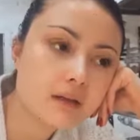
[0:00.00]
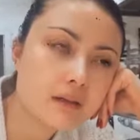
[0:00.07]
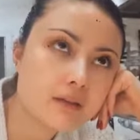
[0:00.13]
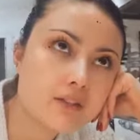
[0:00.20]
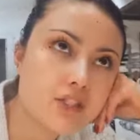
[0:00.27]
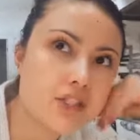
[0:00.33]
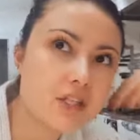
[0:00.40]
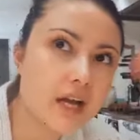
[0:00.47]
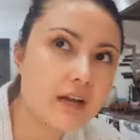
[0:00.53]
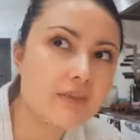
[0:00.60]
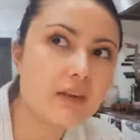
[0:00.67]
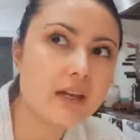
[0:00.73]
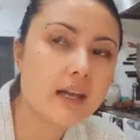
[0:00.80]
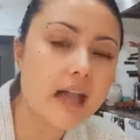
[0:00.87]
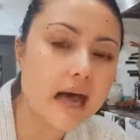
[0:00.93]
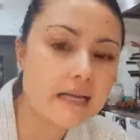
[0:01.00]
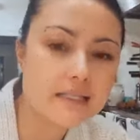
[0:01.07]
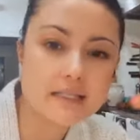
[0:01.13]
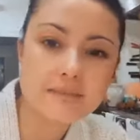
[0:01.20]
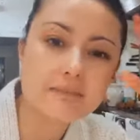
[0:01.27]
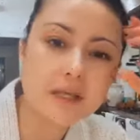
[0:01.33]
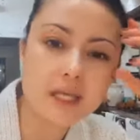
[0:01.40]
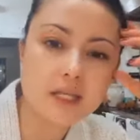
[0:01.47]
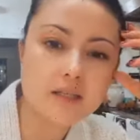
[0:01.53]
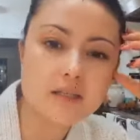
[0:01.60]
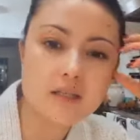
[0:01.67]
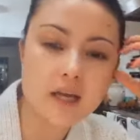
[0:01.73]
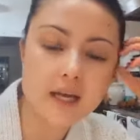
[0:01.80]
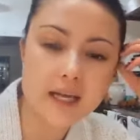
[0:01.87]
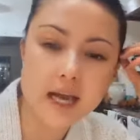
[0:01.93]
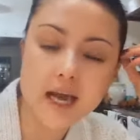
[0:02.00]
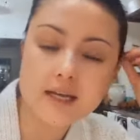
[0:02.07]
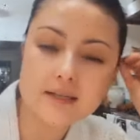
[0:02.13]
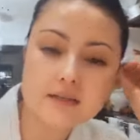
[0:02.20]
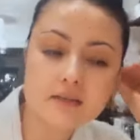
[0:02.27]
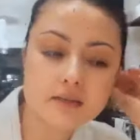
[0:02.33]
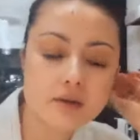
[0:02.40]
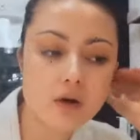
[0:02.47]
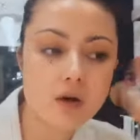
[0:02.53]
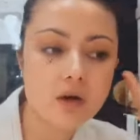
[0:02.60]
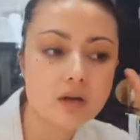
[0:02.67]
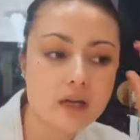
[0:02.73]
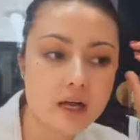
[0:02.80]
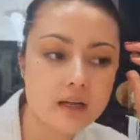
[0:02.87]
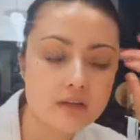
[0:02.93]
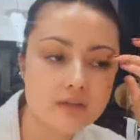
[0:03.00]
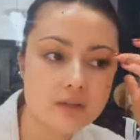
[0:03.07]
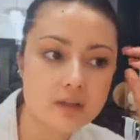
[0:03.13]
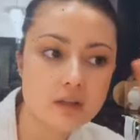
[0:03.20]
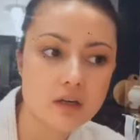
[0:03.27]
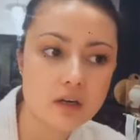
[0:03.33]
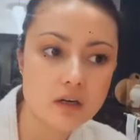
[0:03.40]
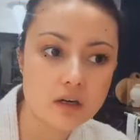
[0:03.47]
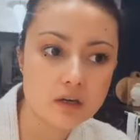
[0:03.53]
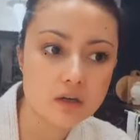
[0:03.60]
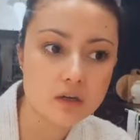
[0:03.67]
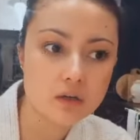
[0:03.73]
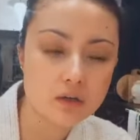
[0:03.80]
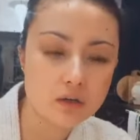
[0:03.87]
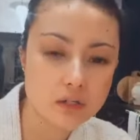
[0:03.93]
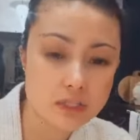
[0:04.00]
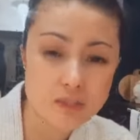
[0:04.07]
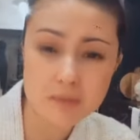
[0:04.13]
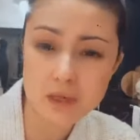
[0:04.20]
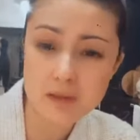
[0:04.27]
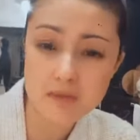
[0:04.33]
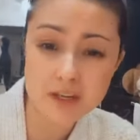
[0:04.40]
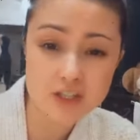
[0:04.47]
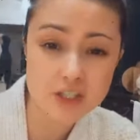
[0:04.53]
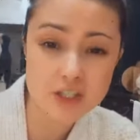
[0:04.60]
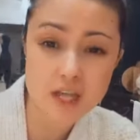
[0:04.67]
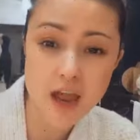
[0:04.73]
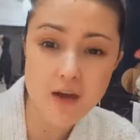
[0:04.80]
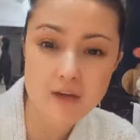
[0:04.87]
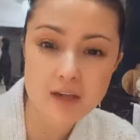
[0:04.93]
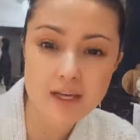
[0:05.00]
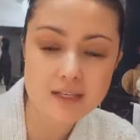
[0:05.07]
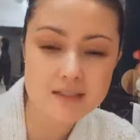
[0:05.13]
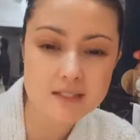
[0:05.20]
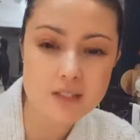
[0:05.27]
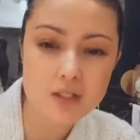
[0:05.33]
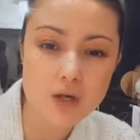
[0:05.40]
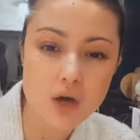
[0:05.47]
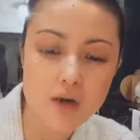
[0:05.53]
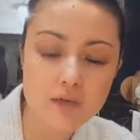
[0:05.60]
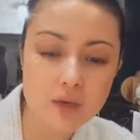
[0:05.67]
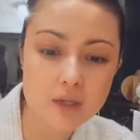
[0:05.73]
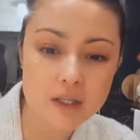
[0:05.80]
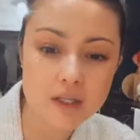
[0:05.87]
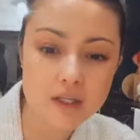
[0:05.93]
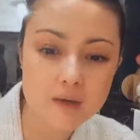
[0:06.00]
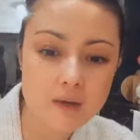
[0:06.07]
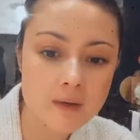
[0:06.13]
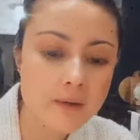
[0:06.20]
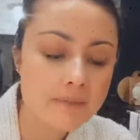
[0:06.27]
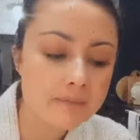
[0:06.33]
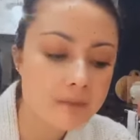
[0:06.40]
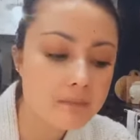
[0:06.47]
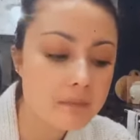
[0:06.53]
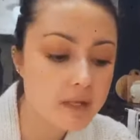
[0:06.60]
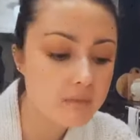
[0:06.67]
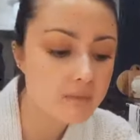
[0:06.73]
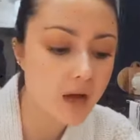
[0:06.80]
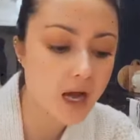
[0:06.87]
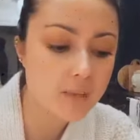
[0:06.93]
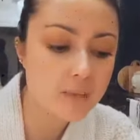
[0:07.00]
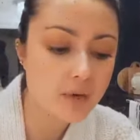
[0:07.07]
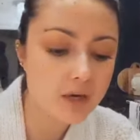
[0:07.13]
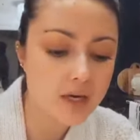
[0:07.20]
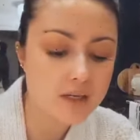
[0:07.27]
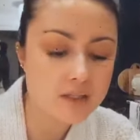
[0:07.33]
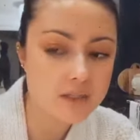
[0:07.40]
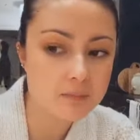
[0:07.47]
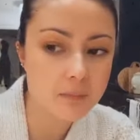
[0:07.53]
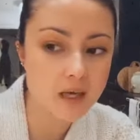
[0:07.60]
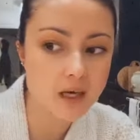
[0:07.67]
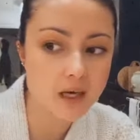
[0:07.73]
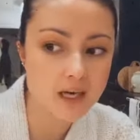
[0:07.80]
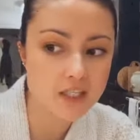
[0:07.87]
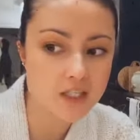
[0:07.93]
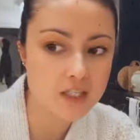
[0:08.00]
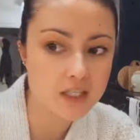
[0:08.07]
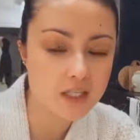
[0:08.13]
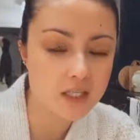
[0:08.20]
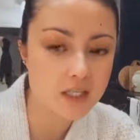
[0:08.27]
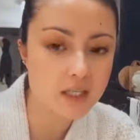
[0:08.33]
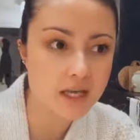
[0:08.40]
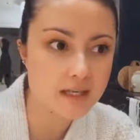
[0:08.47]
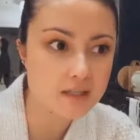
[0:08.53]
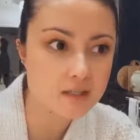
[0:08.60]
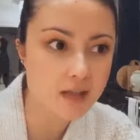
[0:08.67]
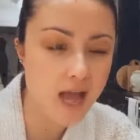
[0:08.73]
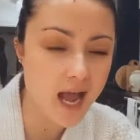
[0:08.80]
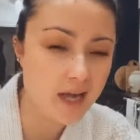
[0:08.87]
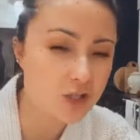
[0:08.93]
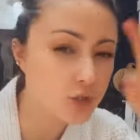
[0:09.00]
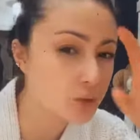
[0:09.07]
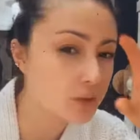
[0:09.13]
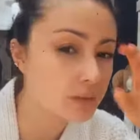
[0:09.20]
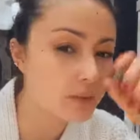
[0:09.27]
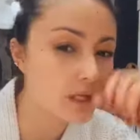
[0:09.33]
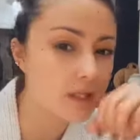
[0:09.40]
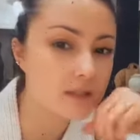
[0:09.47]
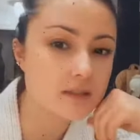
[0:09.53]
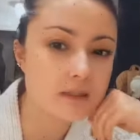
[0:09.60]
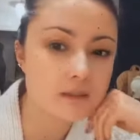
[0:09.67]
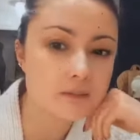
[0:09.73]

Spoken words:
just kind of less meat, I guess. Not kind of crisply vegetarian, as in not avoiding meat byproducts, but I just eat less actual meat.